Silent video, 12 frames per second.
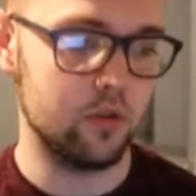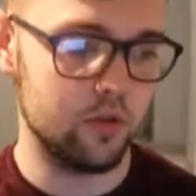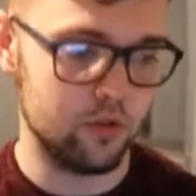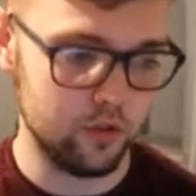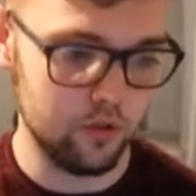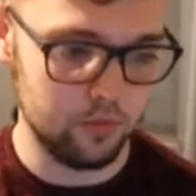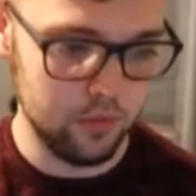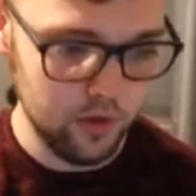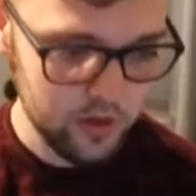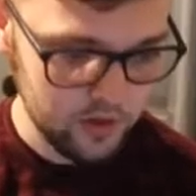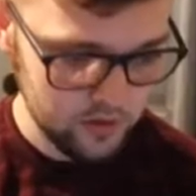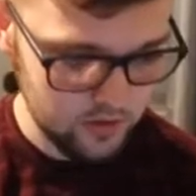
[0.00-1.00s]
2
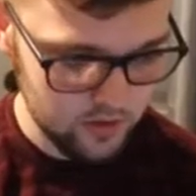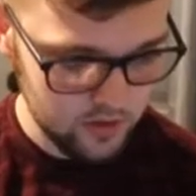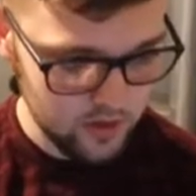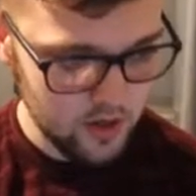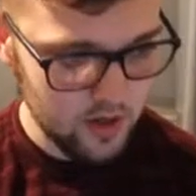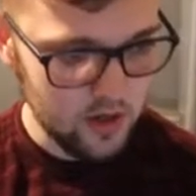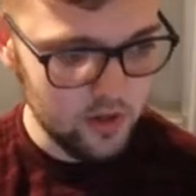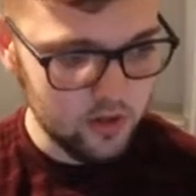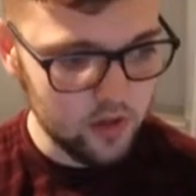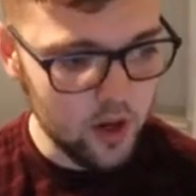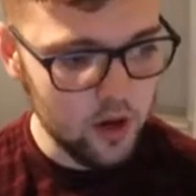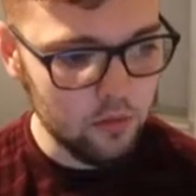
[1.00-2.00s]
points.
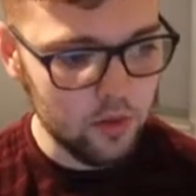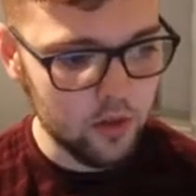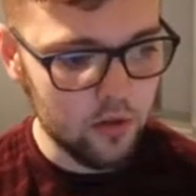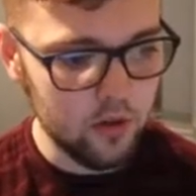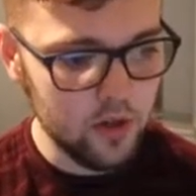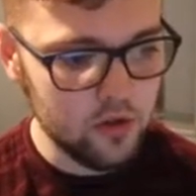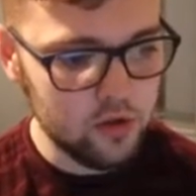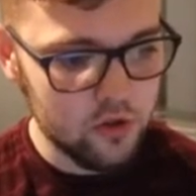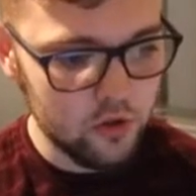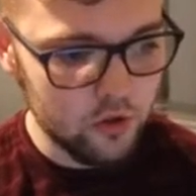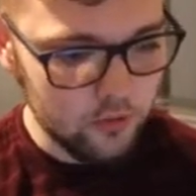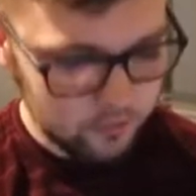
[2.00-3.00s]
Now we go
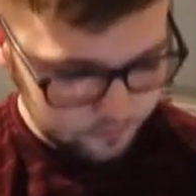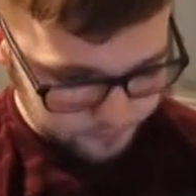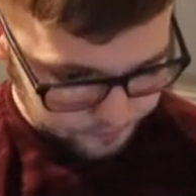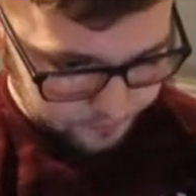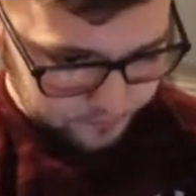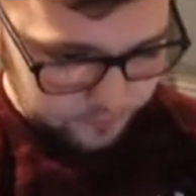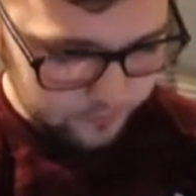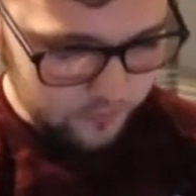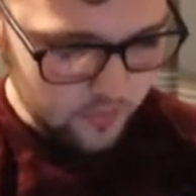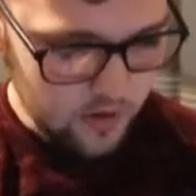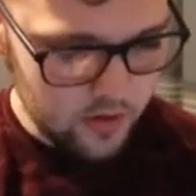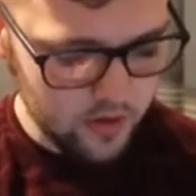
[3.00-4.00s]
into
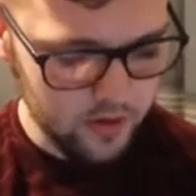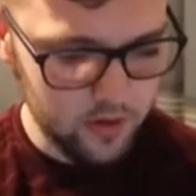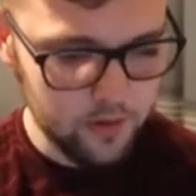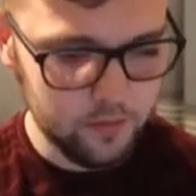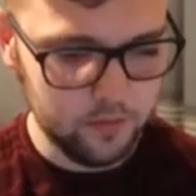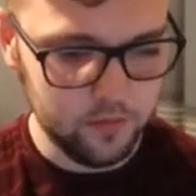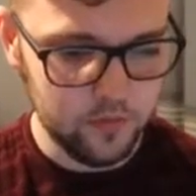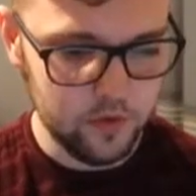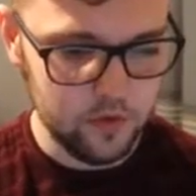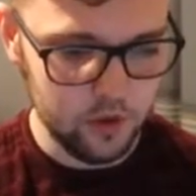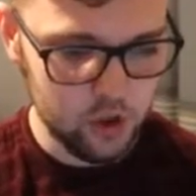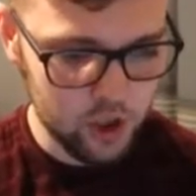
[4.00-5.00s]

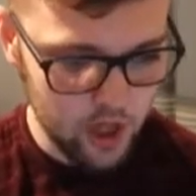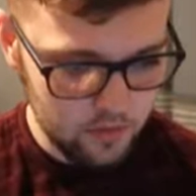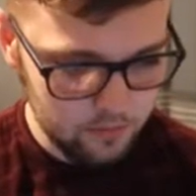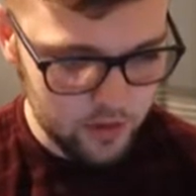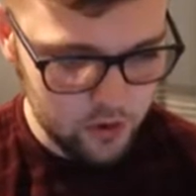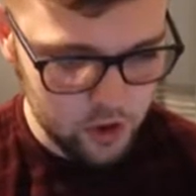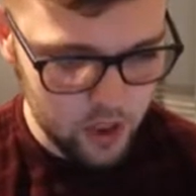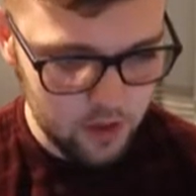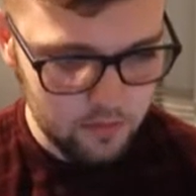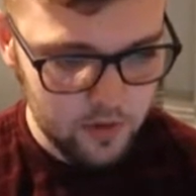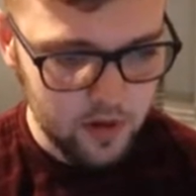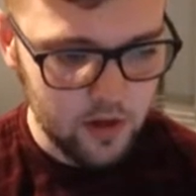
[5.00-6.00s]
the
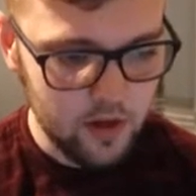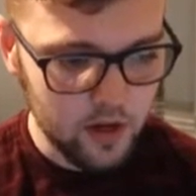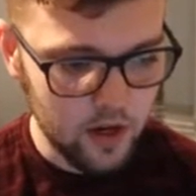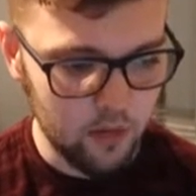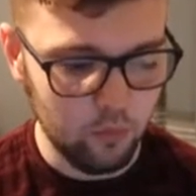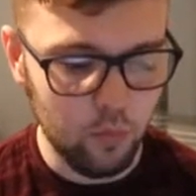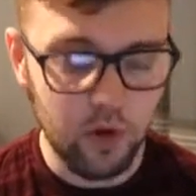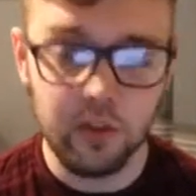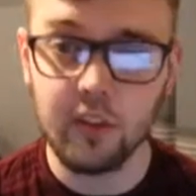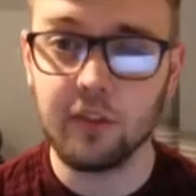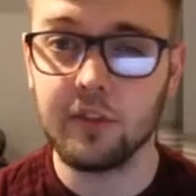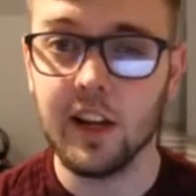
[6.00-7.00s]
Championship, and
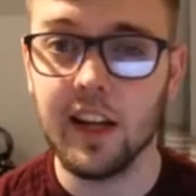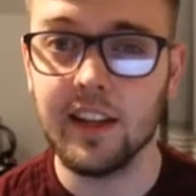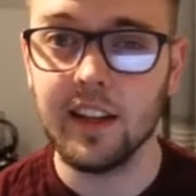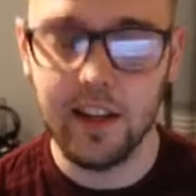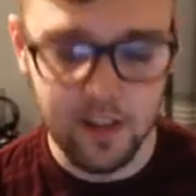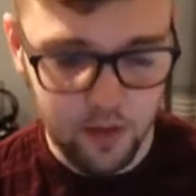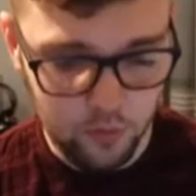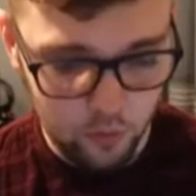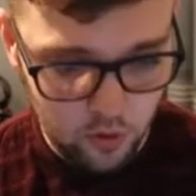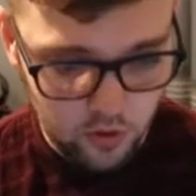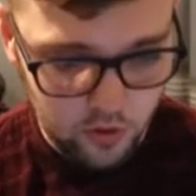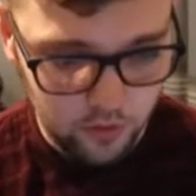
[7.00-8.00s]
what a Friday night it
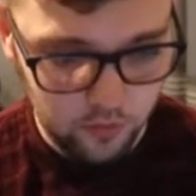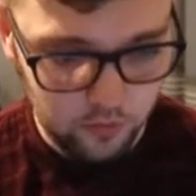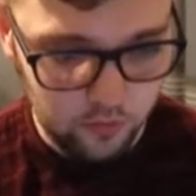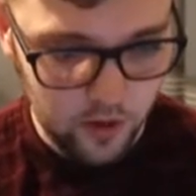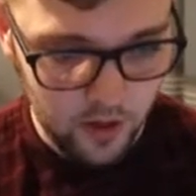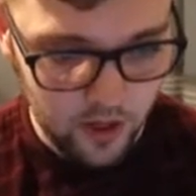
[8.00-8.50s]
was.